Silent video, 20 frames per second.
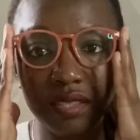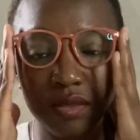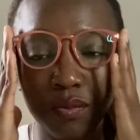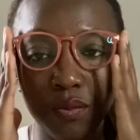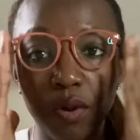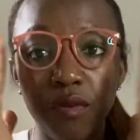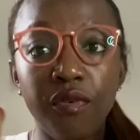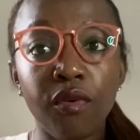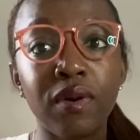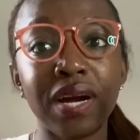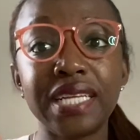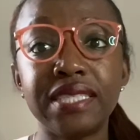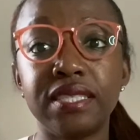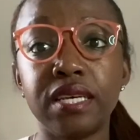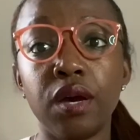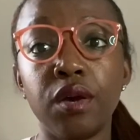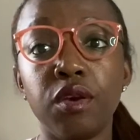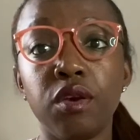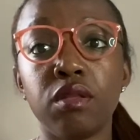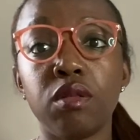Before I
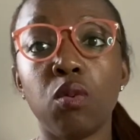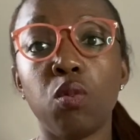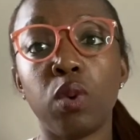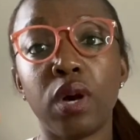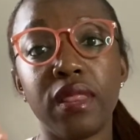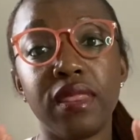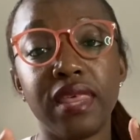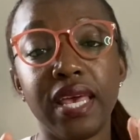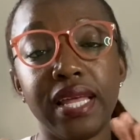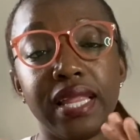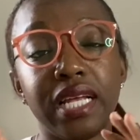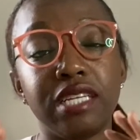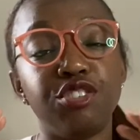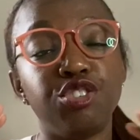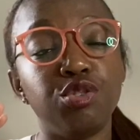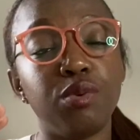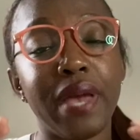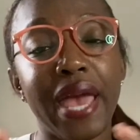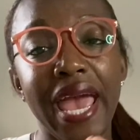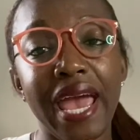tell you the one thing that
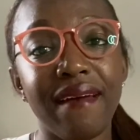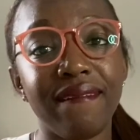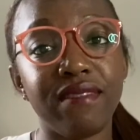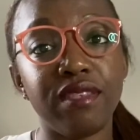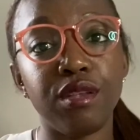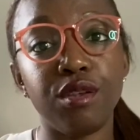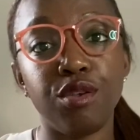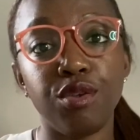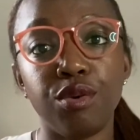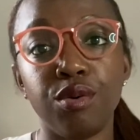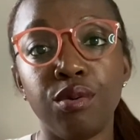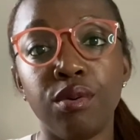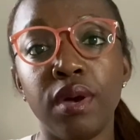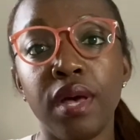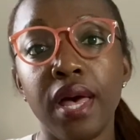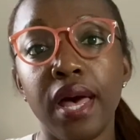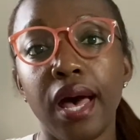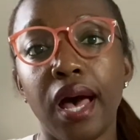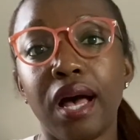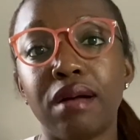you have to do
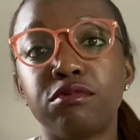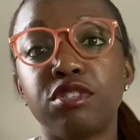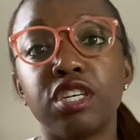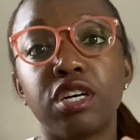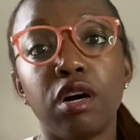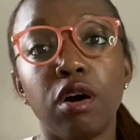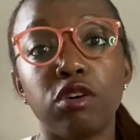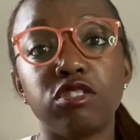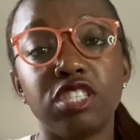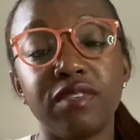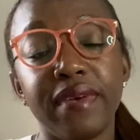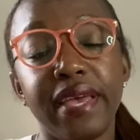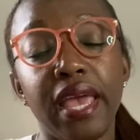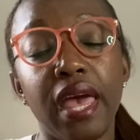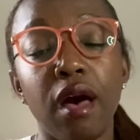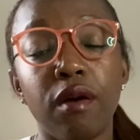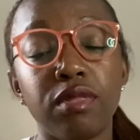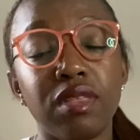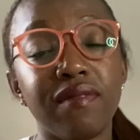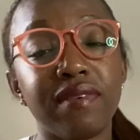to cultivate
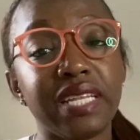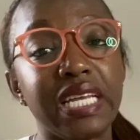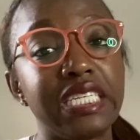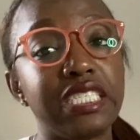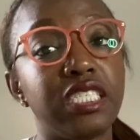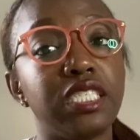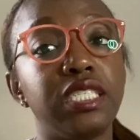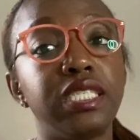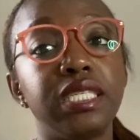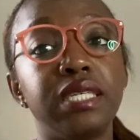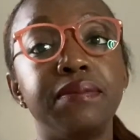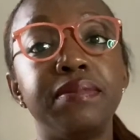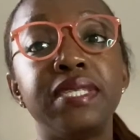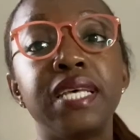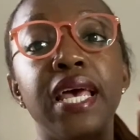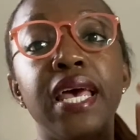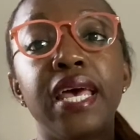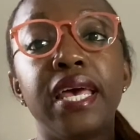healthy relationships,